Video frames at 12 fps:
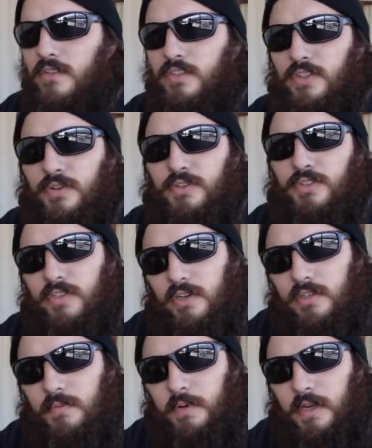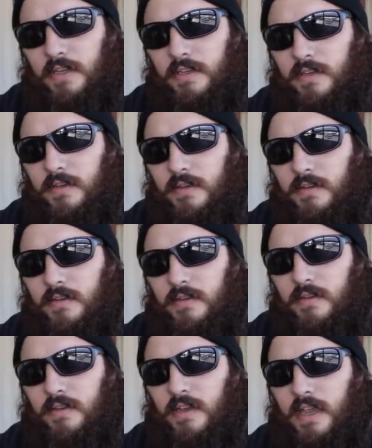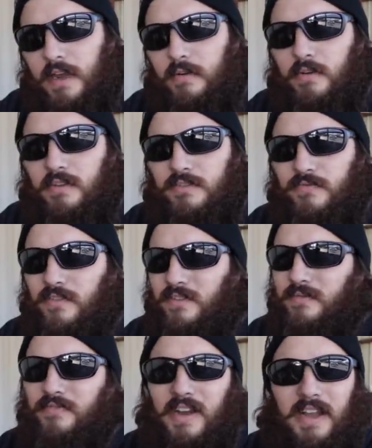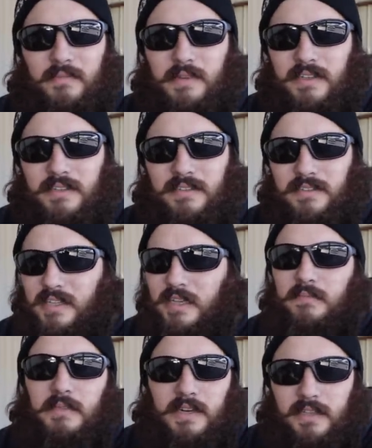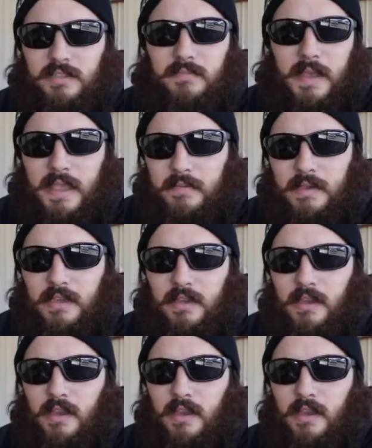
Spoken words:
So you start the bike and it runs for 5 minutes, 10 minutes, maybe.